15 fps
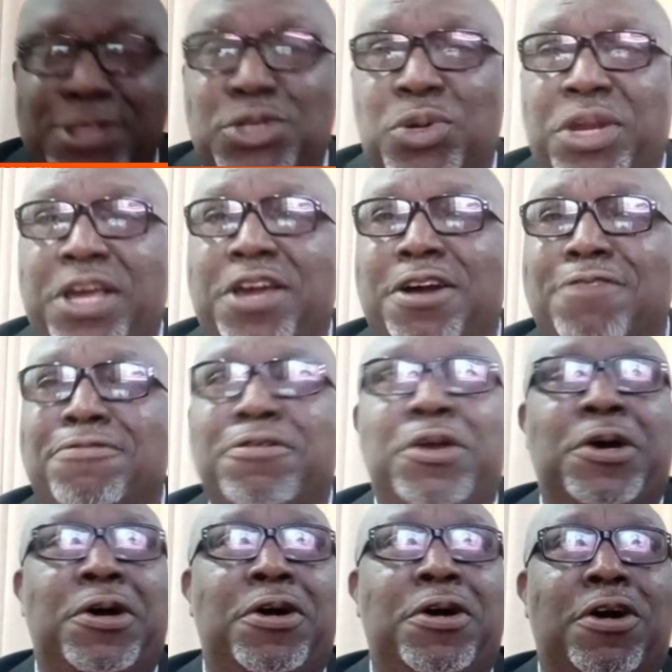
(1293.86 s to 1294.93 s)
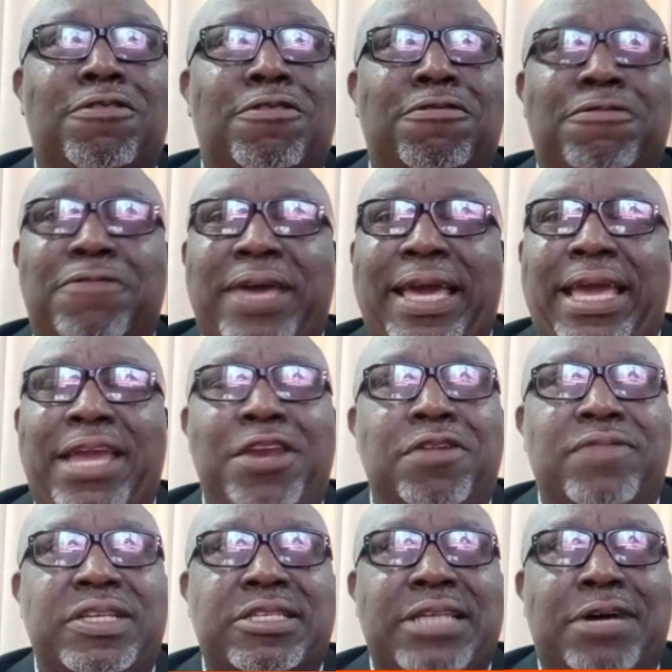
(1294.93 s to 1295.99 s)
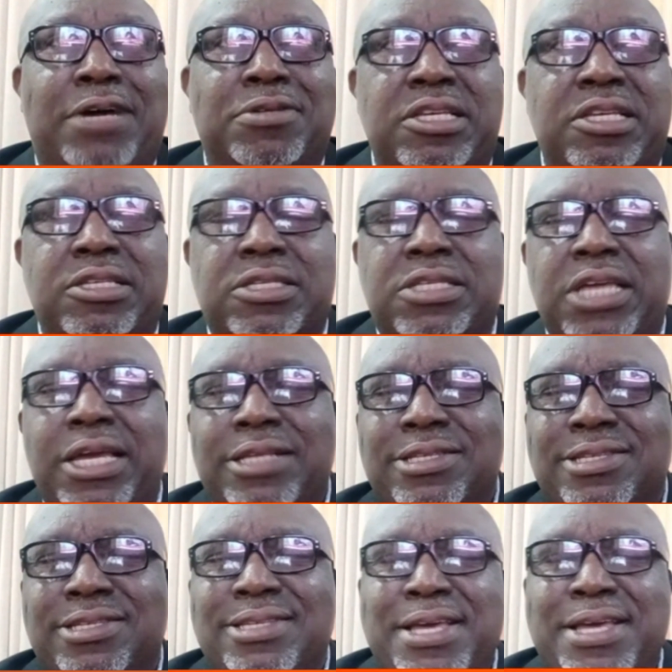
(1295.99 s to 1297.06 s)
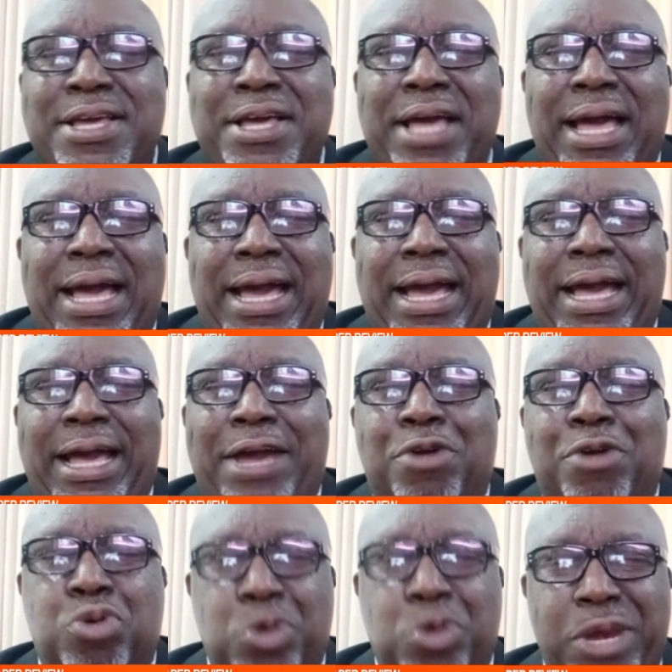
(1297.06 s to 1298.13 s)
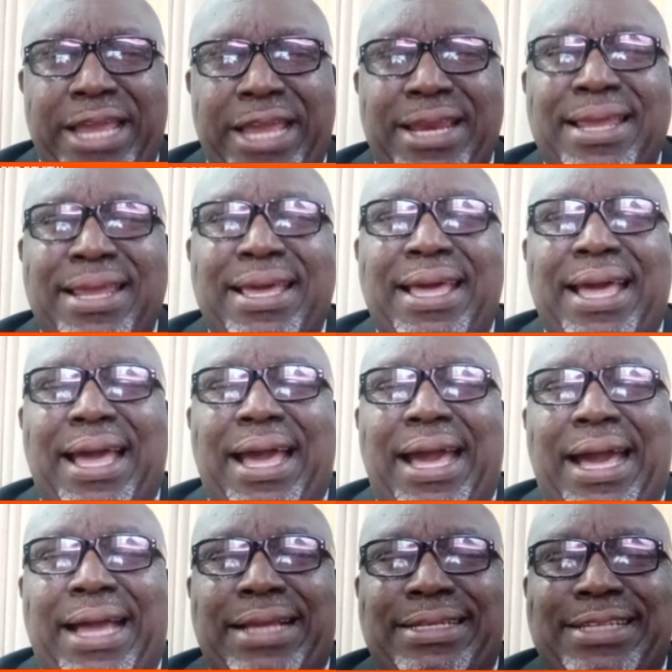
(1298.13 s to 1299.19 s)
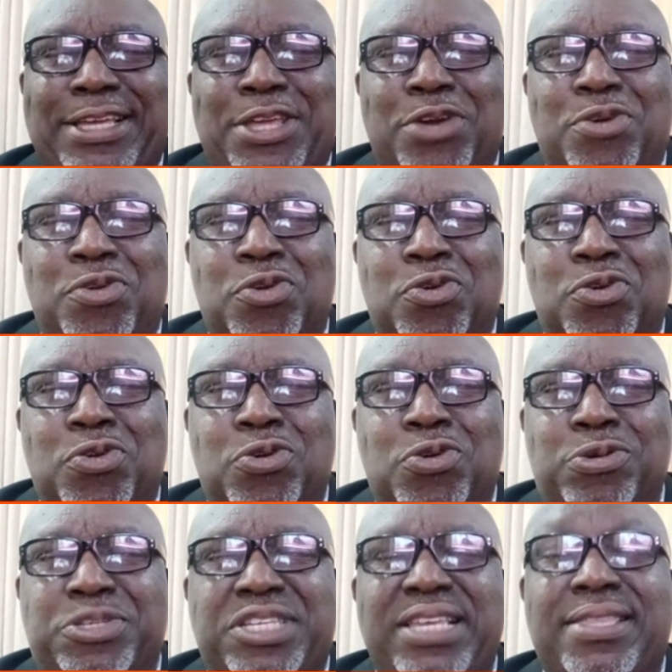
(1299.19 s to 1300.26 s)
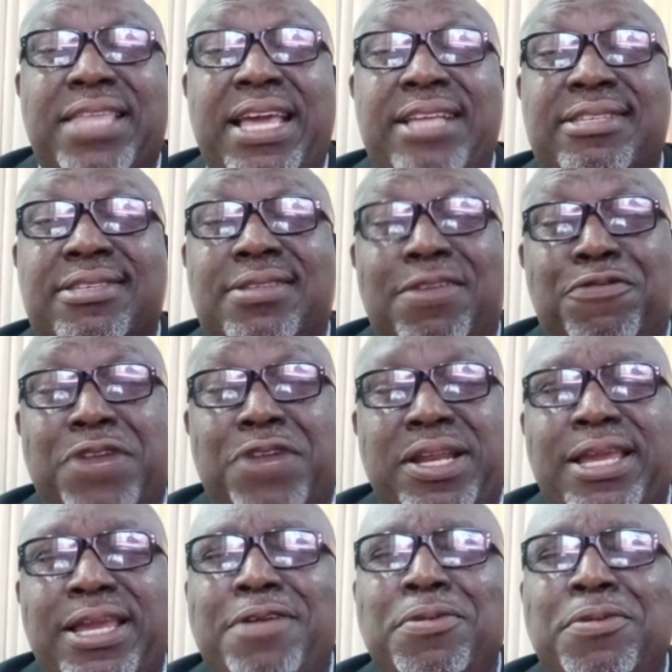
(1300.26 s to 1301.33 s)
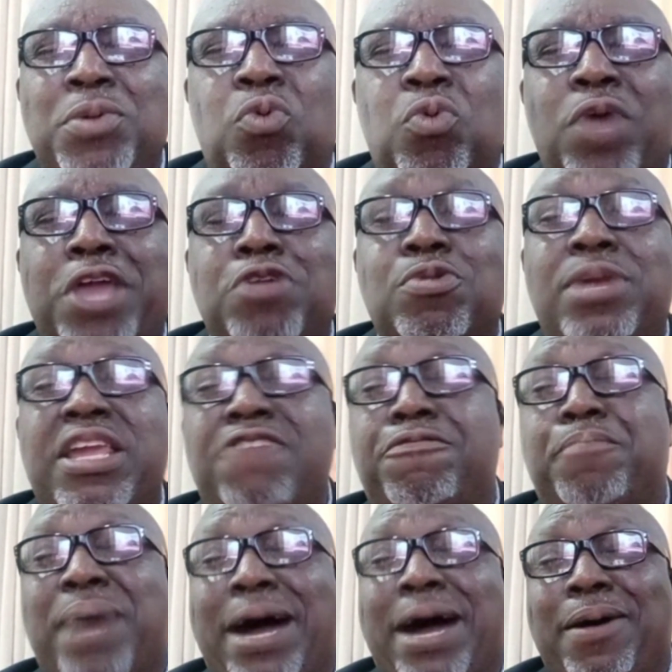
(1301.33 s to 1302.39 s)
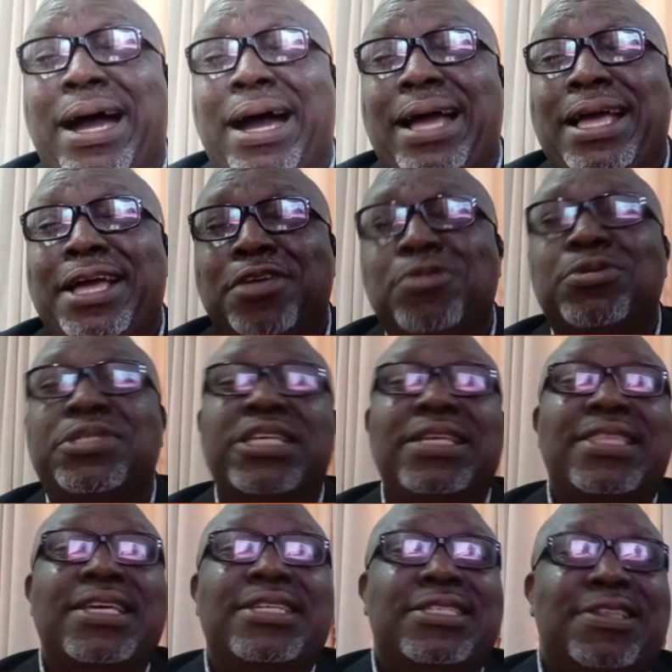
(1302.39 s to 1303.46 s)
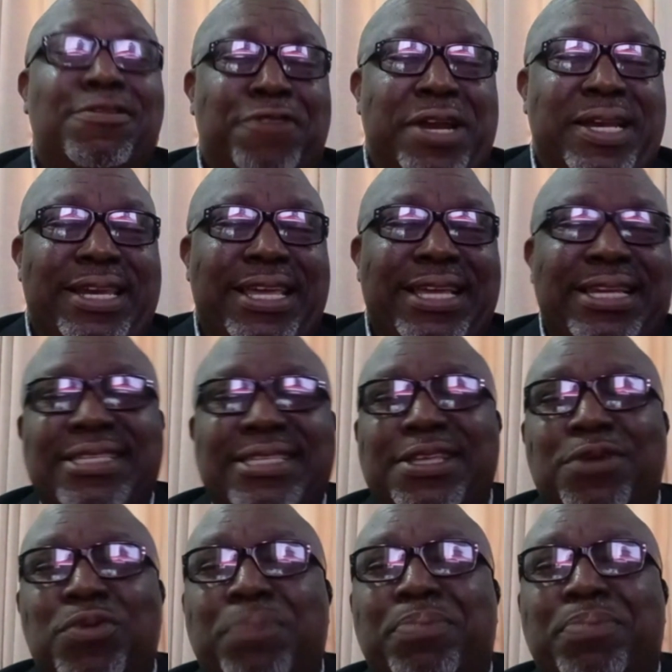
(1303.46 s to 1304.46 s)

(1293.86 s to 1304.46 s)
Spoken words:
to the governor of any of the Southeast states ruling, and you'll see things differently. When you leave power, you'll see things differently. This is the